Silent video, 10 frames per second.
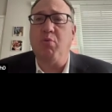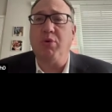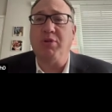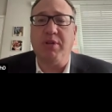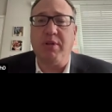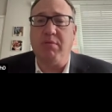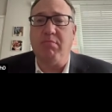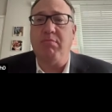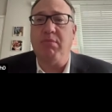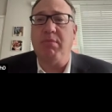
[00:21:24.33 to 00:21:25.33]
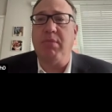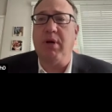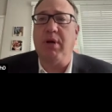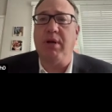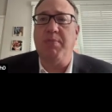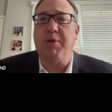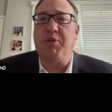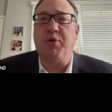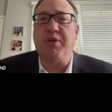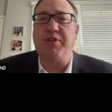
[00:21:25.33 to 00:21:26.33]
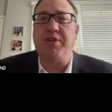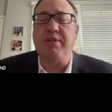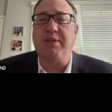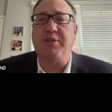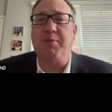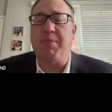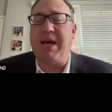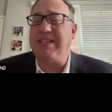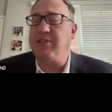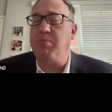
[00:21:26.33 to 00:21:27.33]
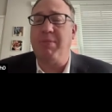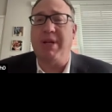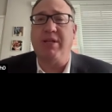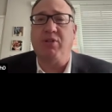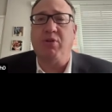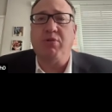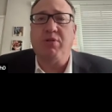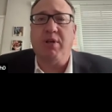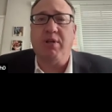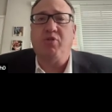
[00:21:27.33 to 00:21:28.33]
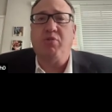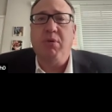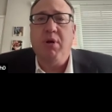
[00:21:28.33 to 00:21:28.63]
was a in between stints as ambassador and minister, as a